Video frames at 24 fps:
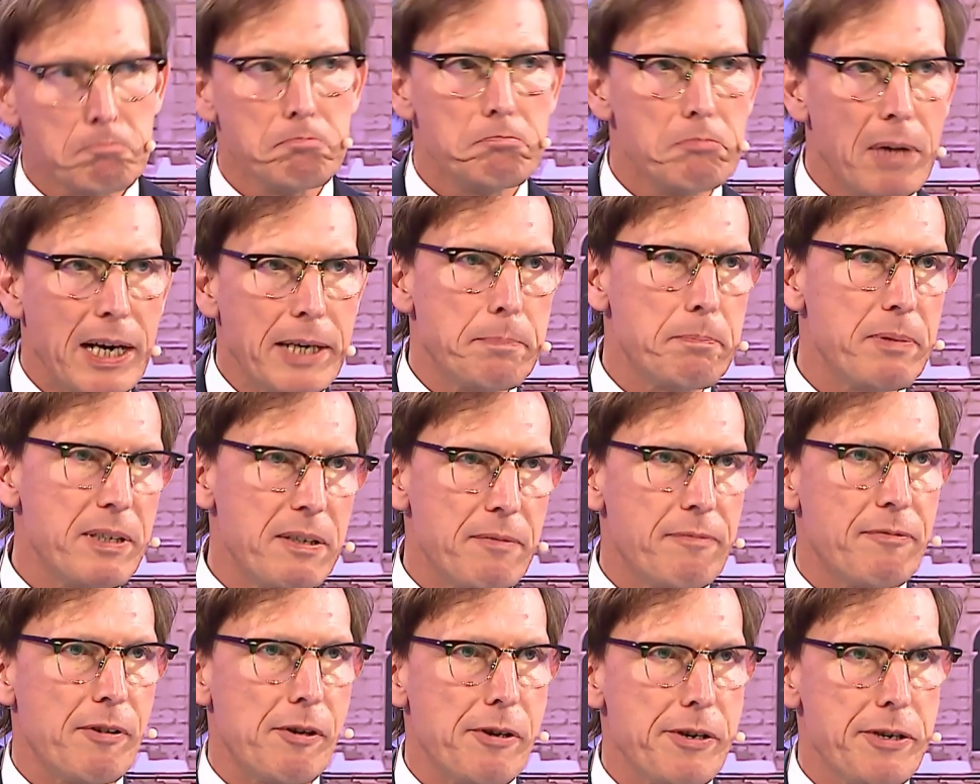might be
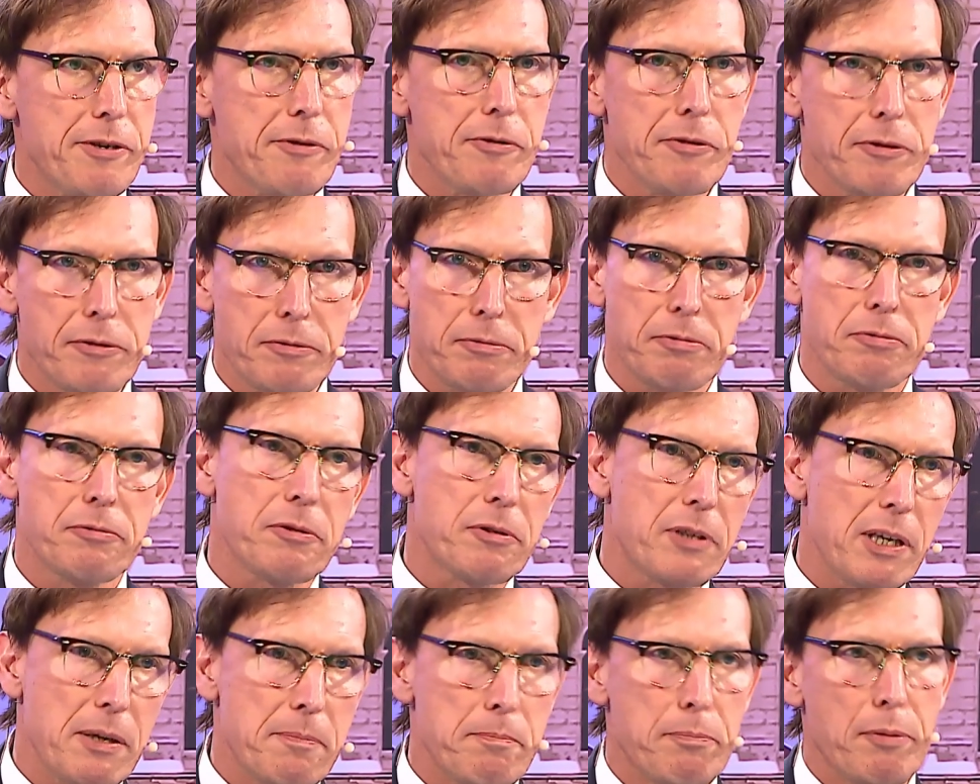very good, you
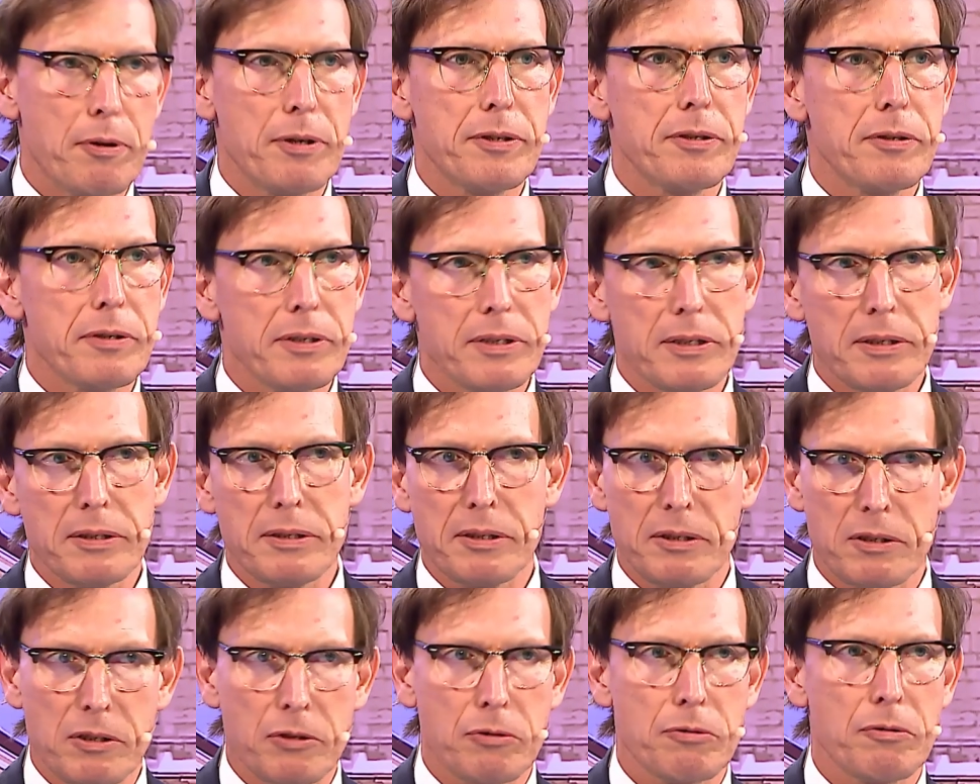can bond on it,
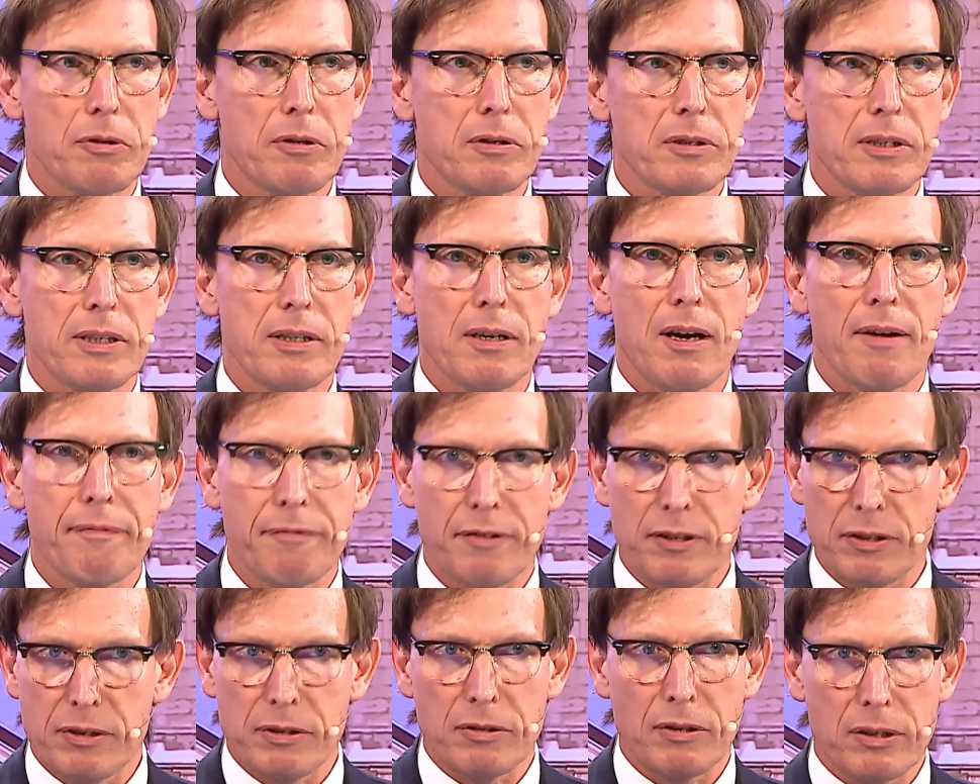it's strong enough
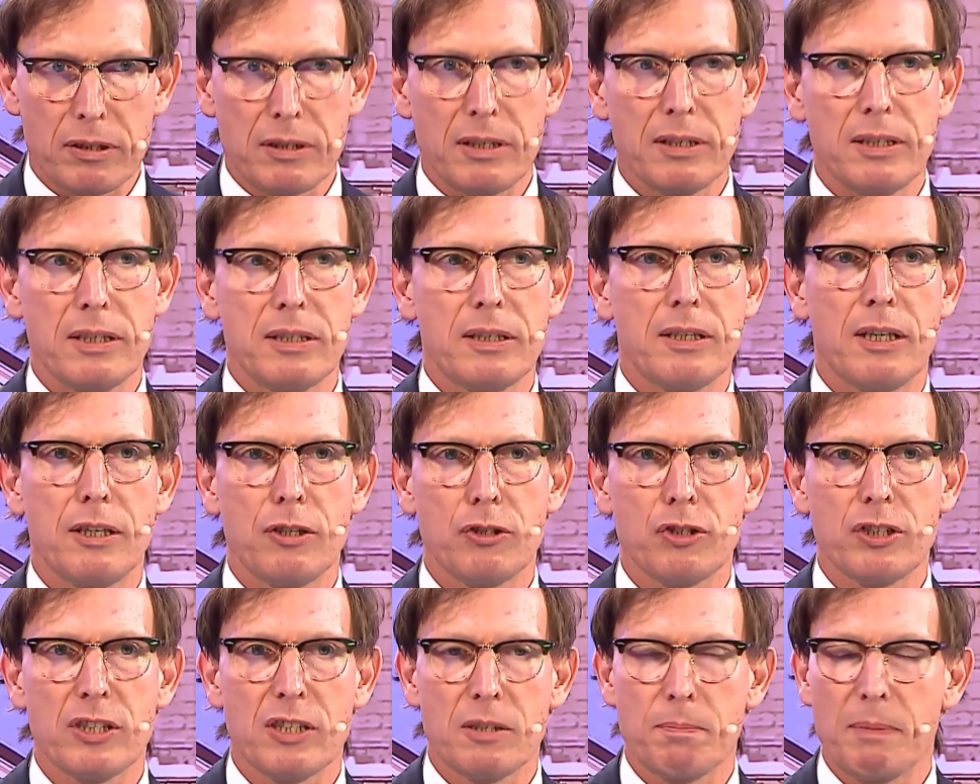in certain
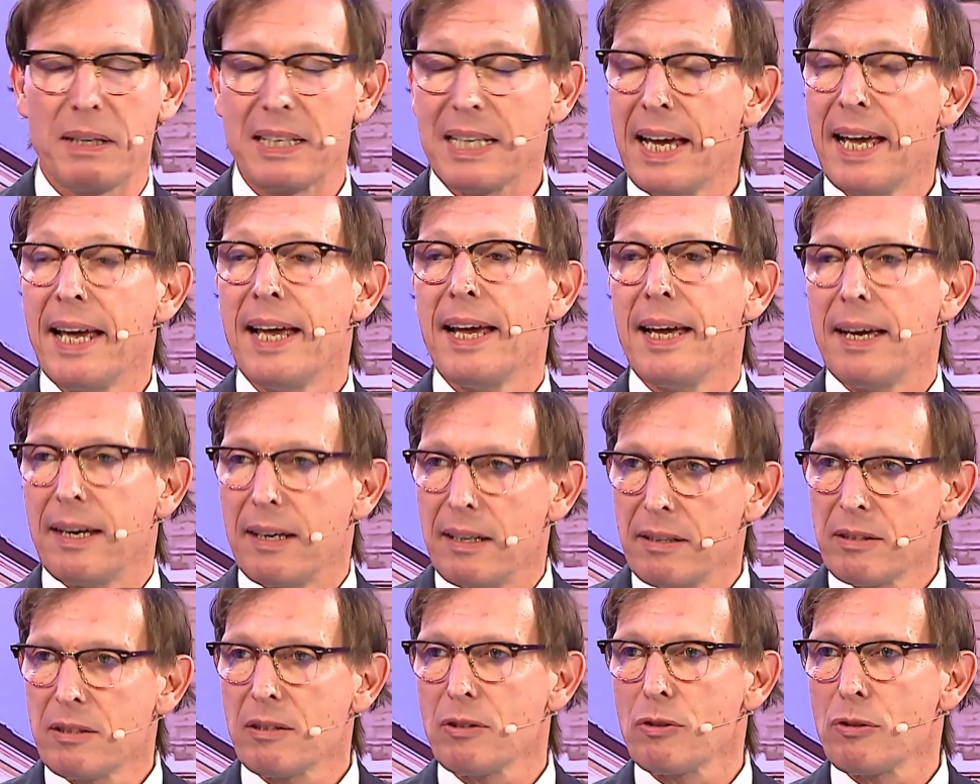indications, but
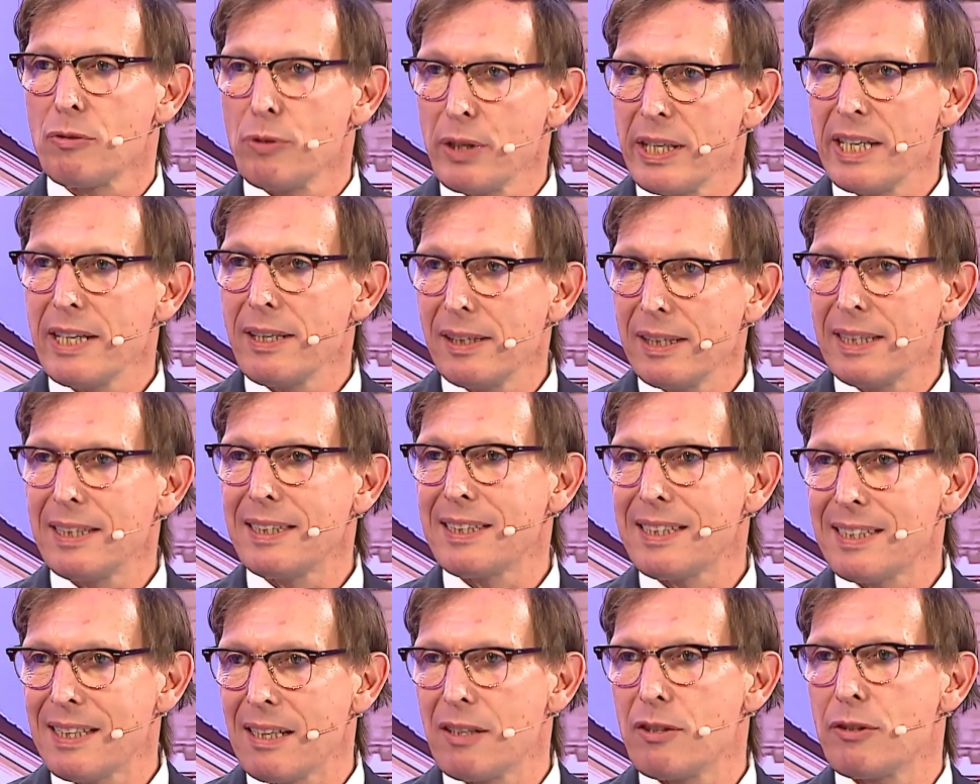the
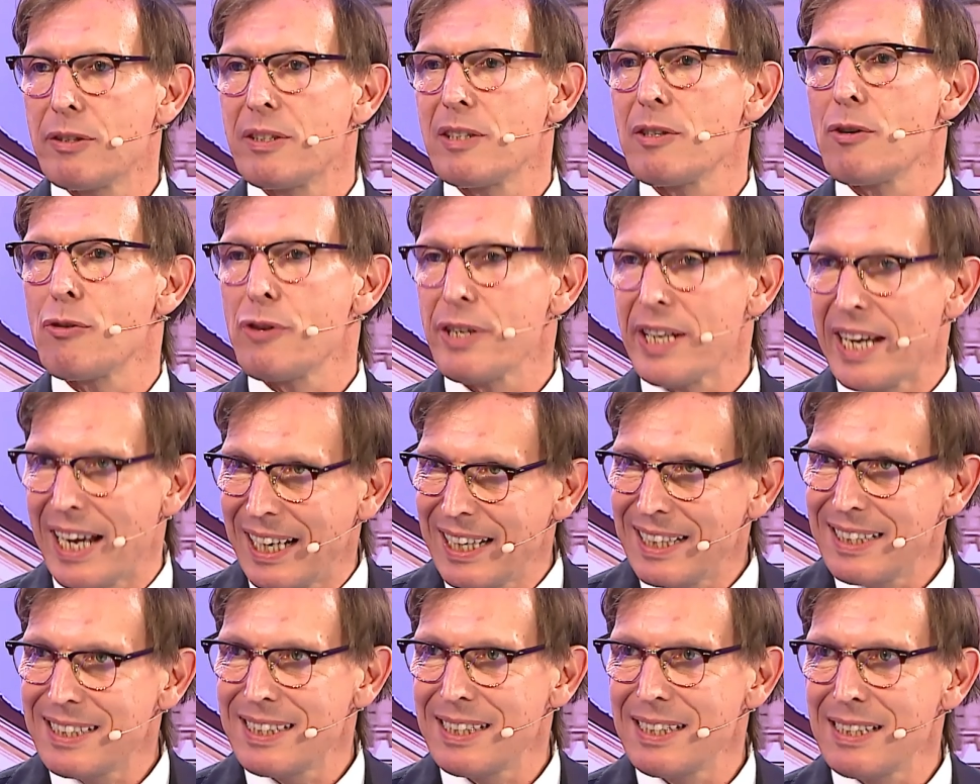
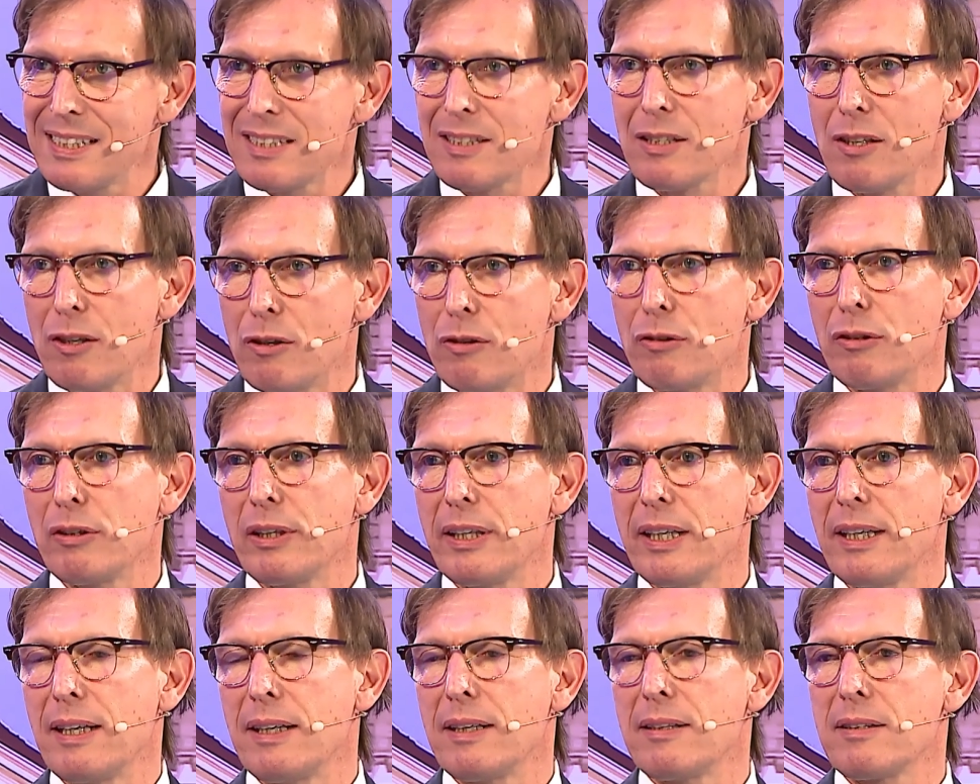reality is
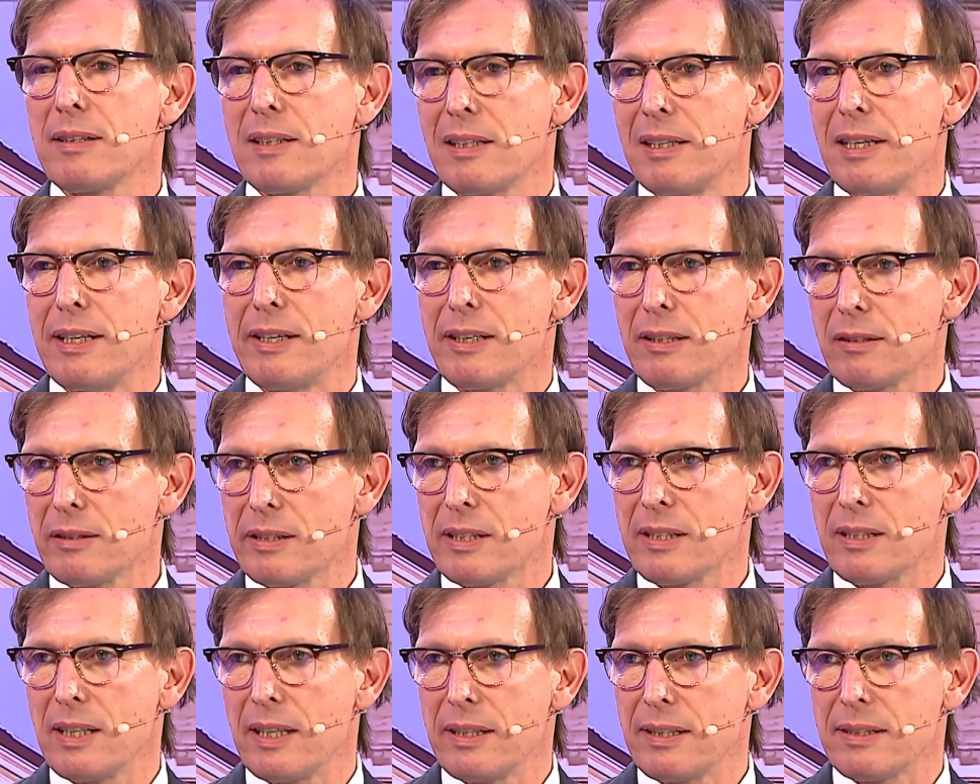only in clinical
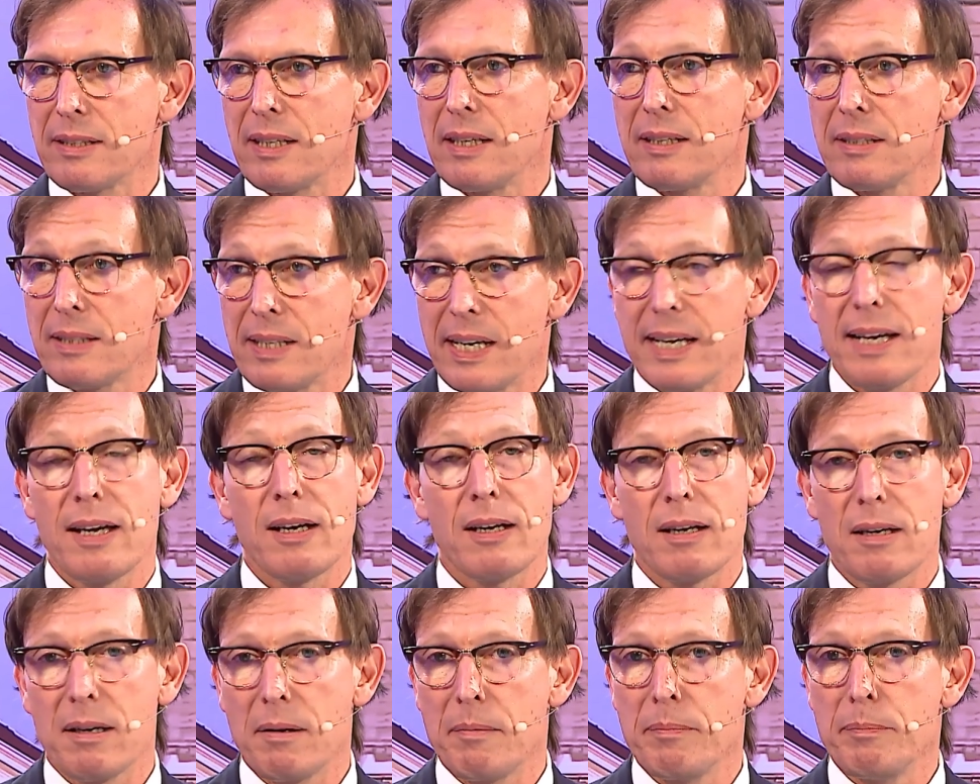studies, and they
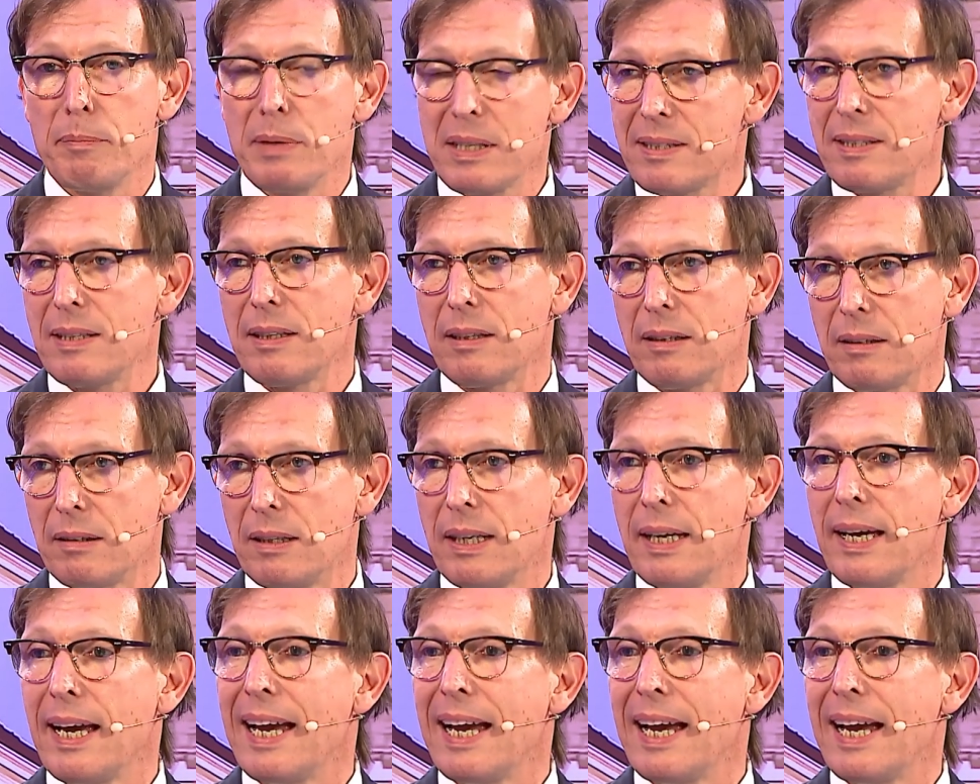are missing,